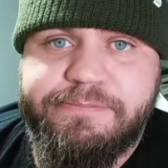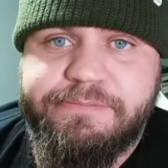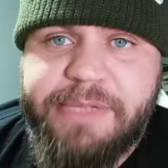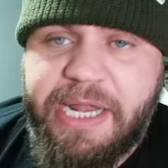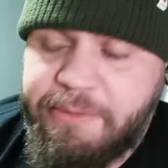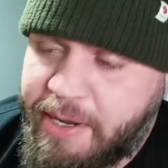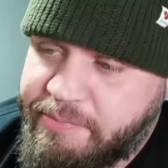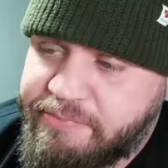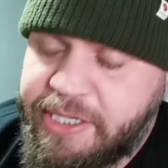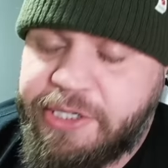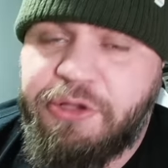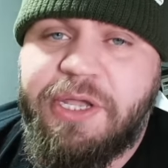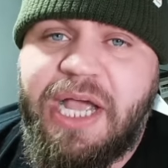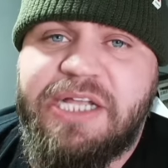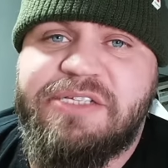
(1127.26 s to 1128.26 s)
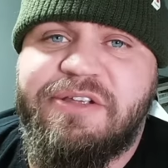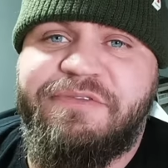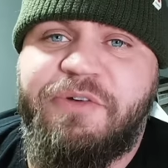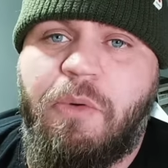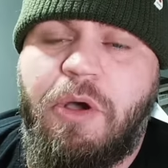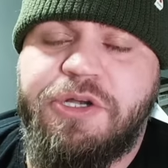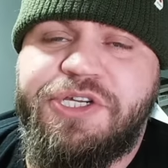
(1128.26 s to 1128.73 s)
Anyway, thank you guys
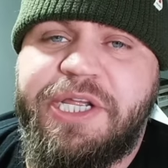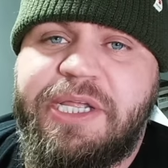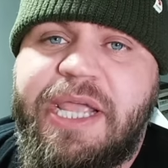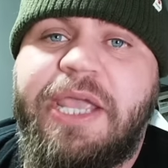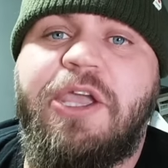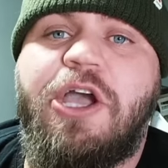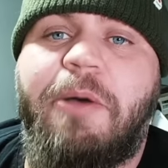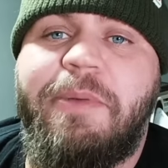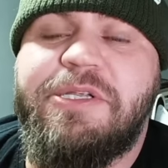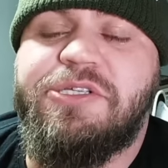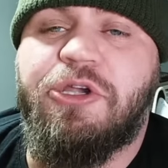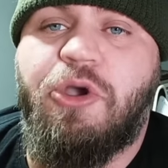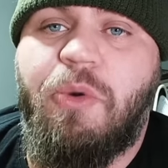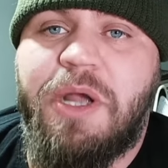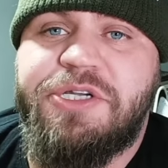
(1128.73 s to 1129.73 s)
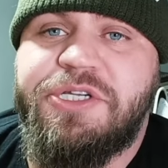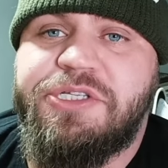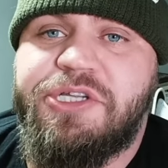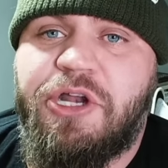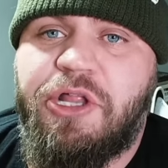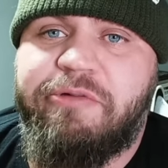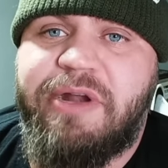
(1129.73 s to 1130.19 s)
for watching. Get your comments and questions
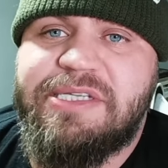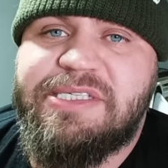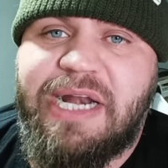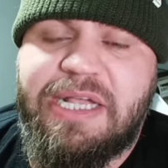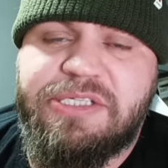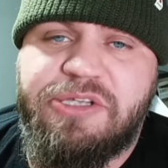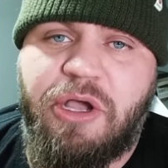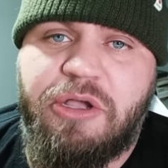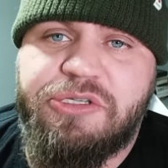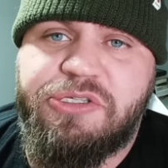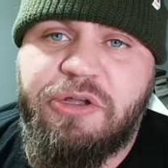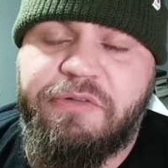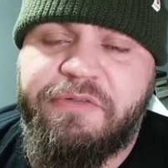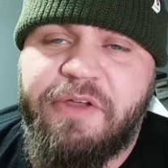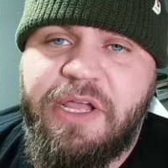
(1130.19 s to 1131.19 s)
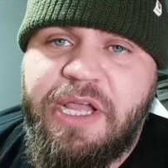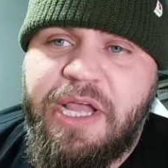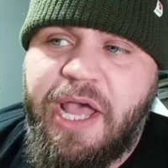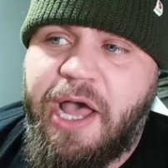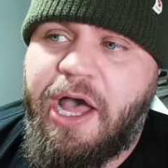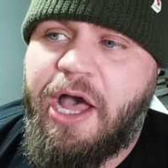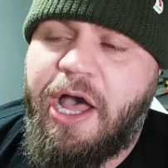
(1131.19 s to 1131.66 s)
and all the rest of that sort of stuff.
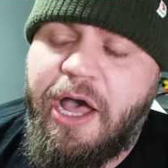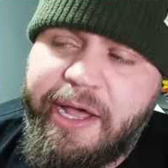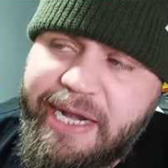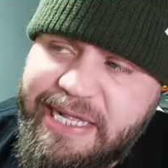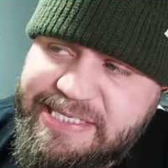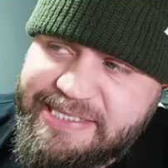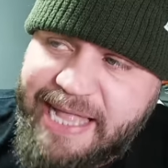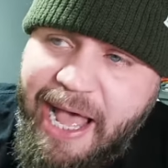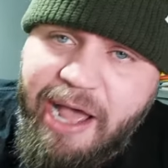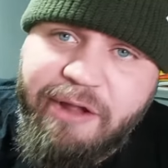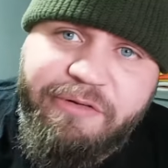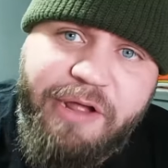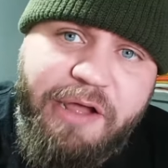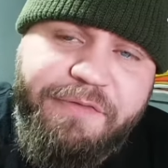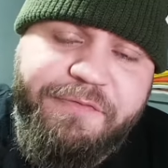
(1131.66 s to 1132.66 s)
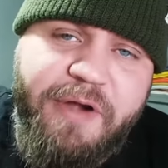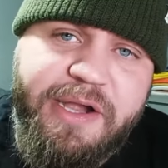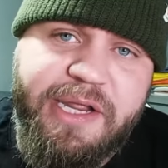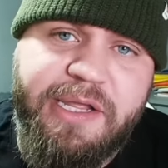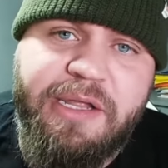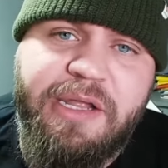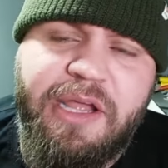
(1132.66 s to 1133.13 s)
Uh, and let's start a, a
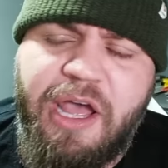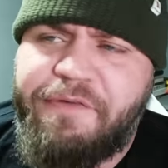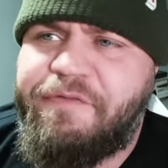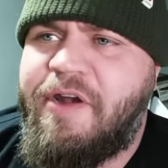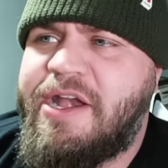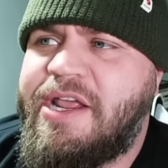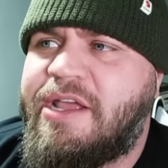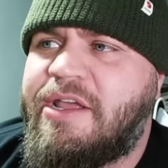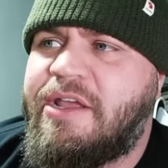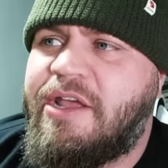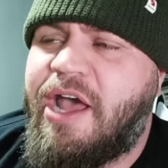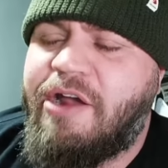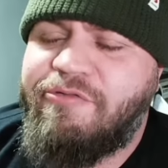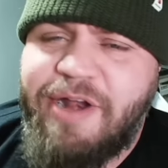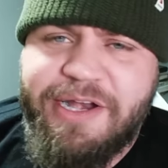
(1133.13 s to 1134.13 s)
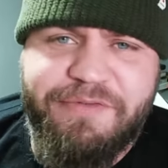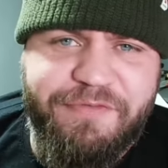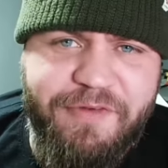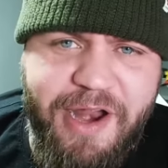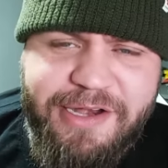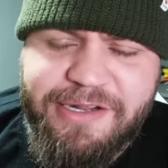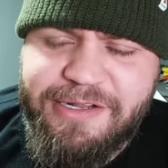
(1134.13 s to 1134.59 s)
Reddit, a Reddit, a Reddit
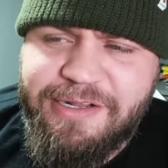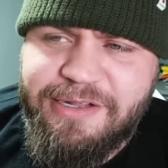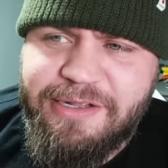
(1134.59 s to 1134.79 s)
thread,